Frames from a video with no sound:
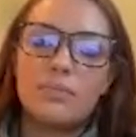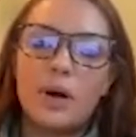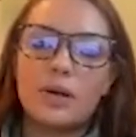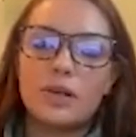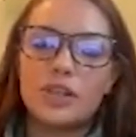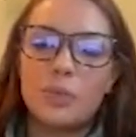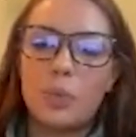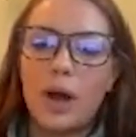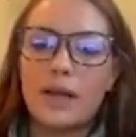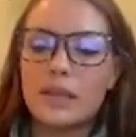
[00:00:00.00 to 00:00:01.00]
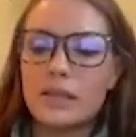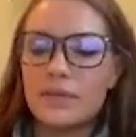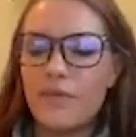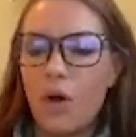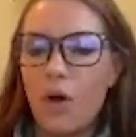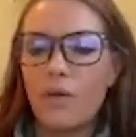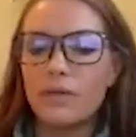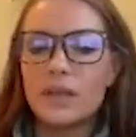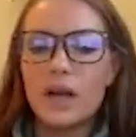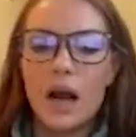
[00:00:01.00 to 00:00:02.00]
partnership wise is
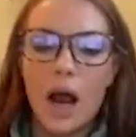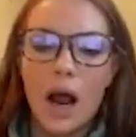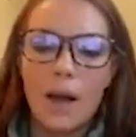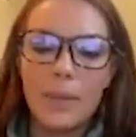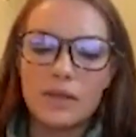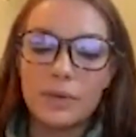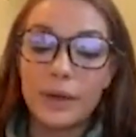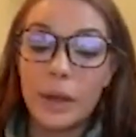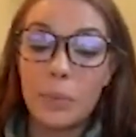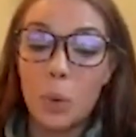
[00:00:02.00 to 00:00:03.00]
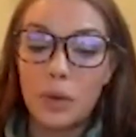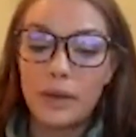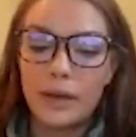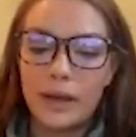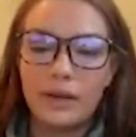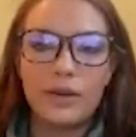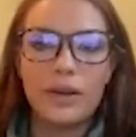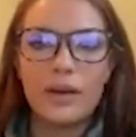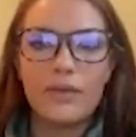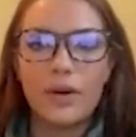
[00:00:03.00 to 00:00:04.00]
involved, is really important, and you
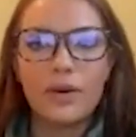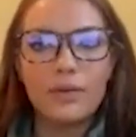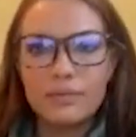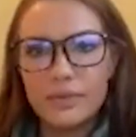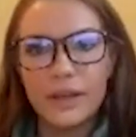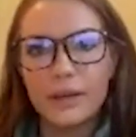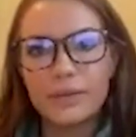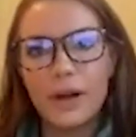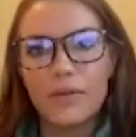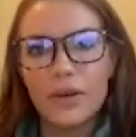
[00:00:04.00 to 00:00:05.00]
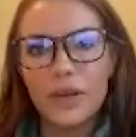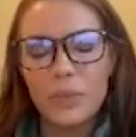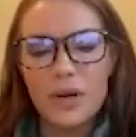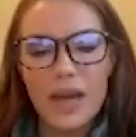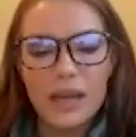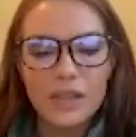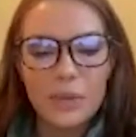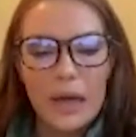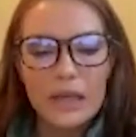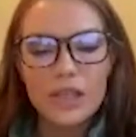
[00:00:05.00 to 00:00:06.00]
can never, over communicate too
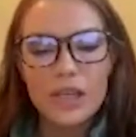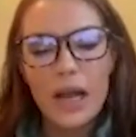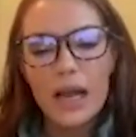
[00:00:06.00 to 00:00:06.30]
much.